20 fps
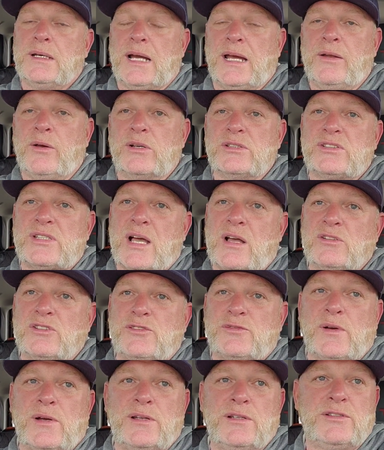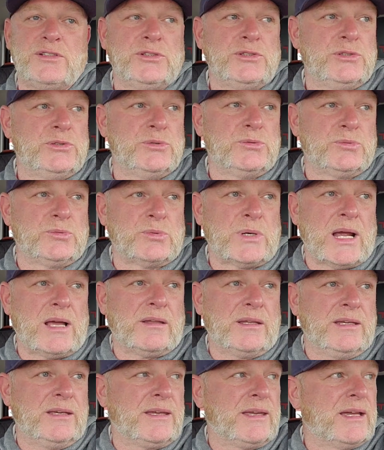I know it sounds fun to
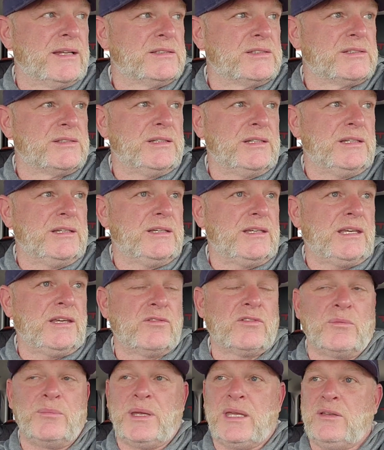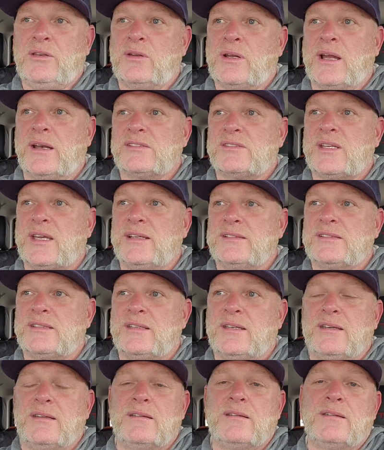rally against the evil, mean United States,
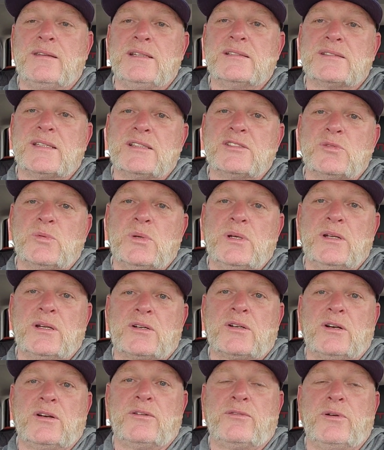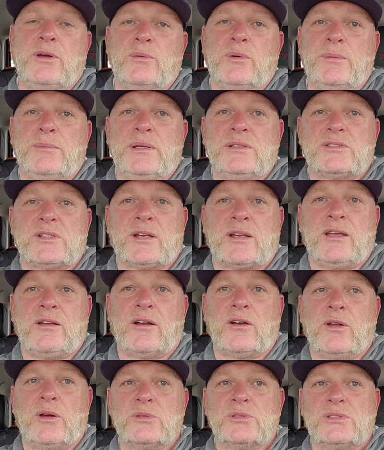that these things wouldn't occur if we wouldn't be sticking
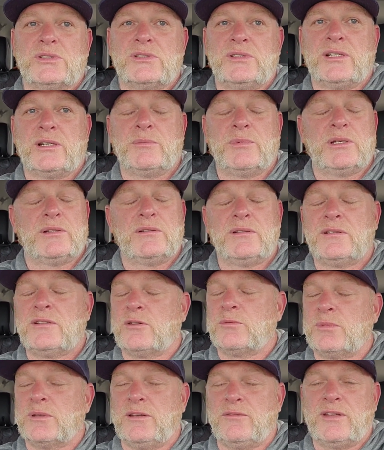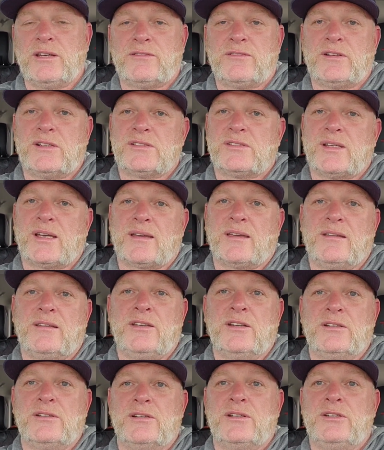our noses in there, but don't believe that for a second.
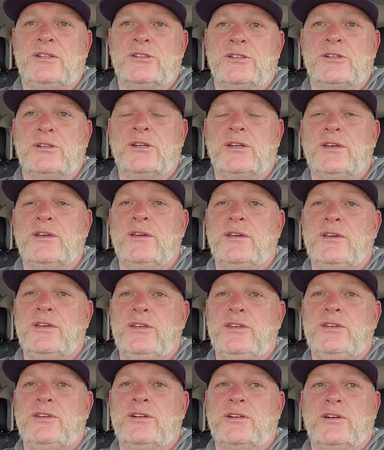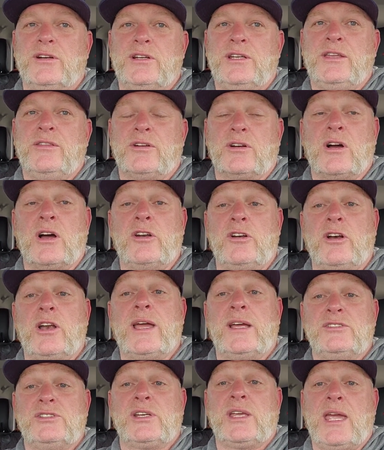You're either
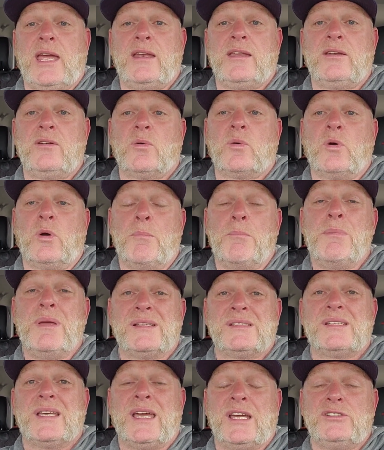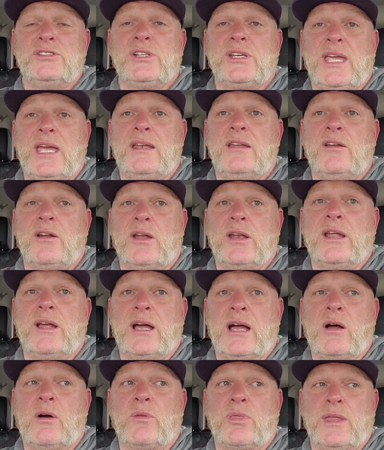undereducated or miseducated on
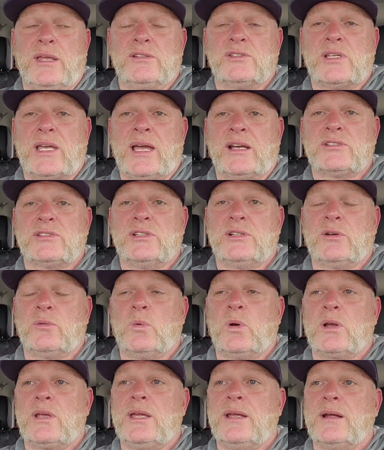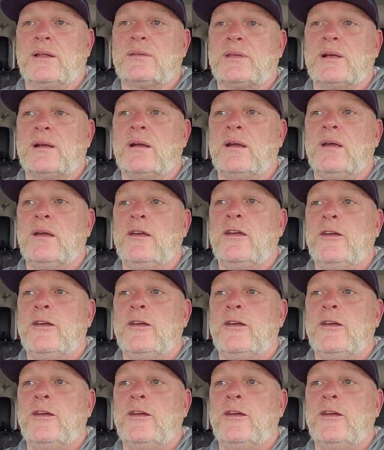how things actually are working out there.